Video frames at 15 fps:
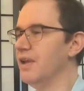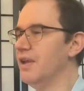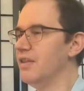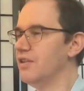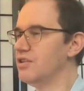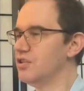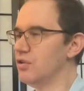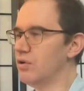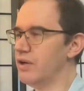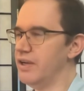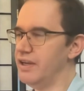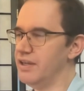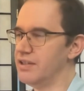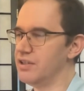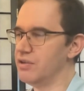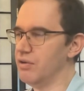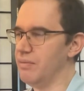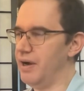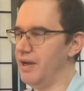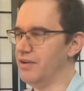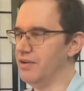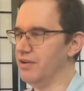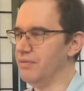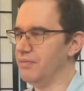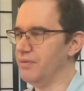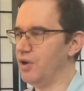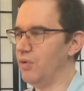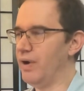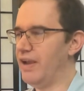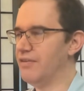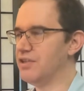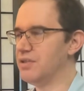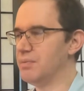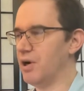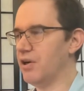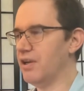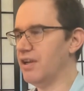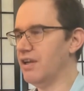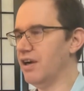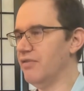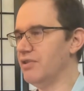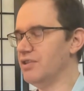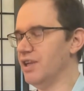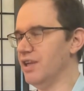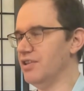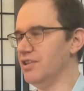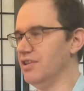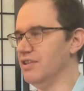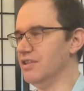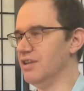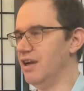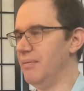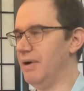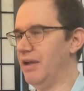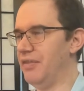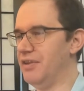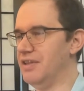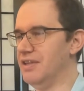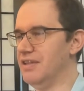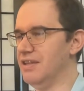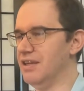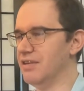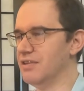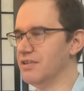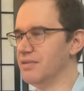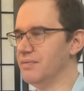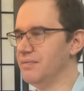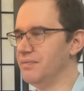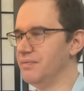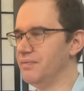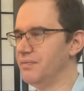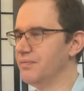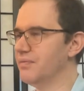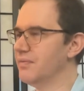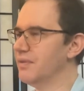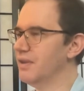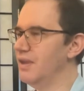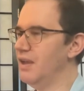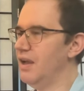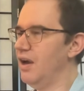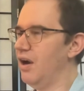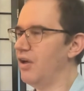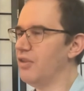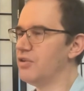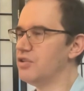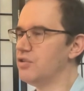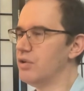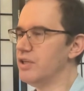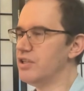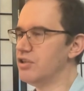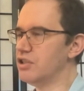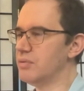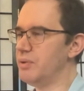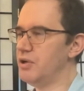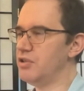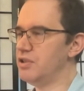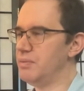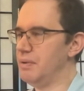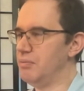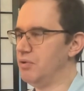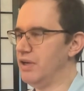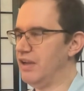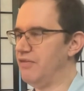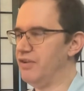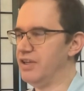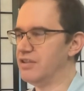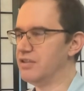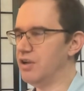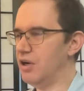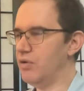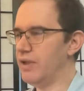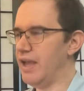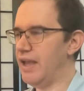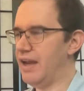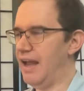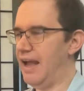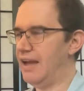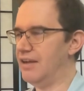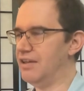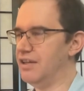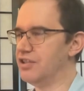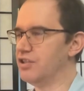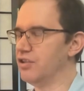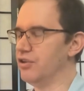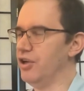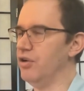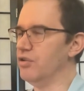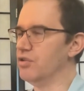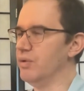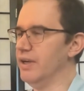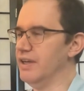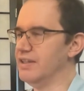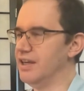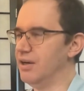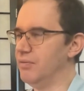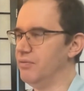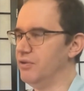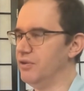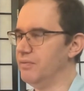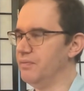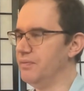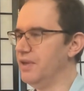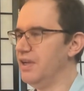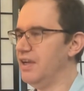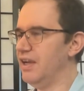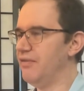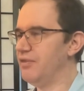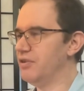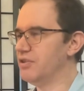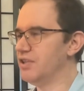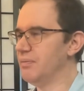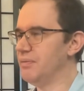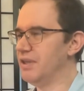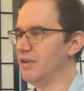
The story is the reminder, a way of sparking conversations about the details. Although stories are supposed to be brief, it's okay to add additional notes when it's helpful. If there's something